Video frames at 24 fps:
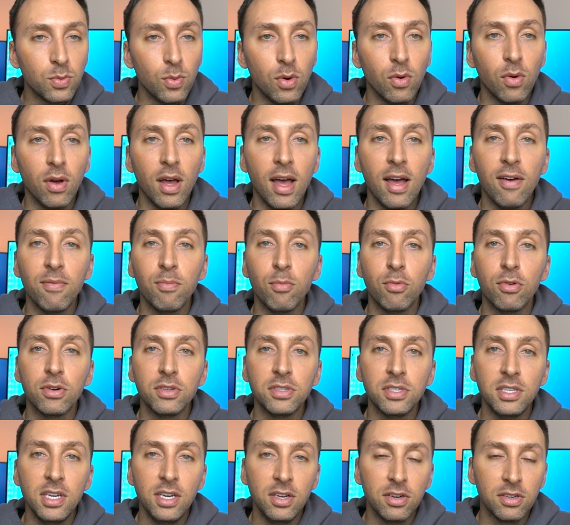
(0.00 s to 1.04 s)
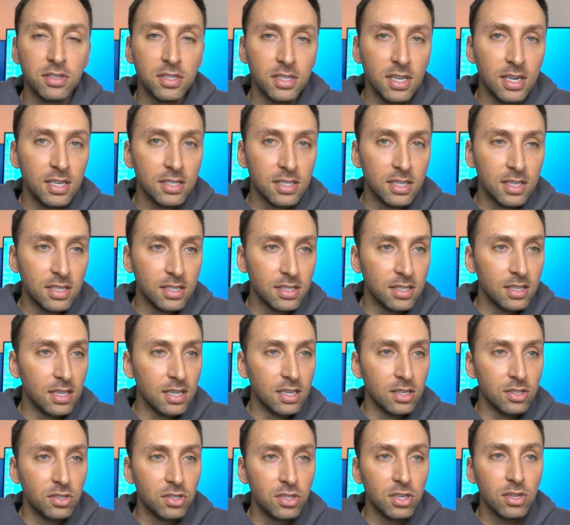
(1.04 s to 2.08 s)
we will have more senior citizens
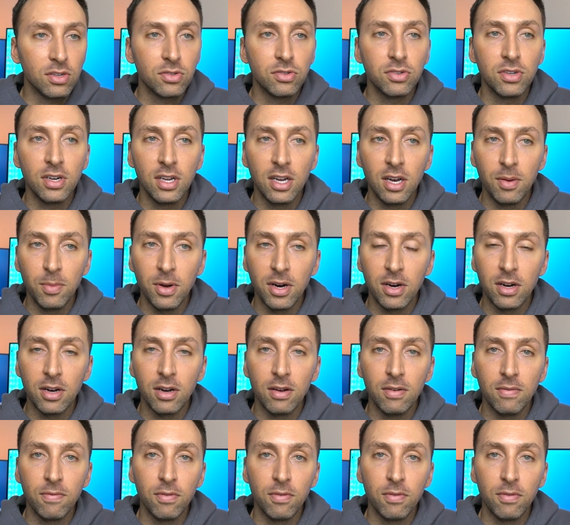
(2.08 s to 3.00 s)
than children in America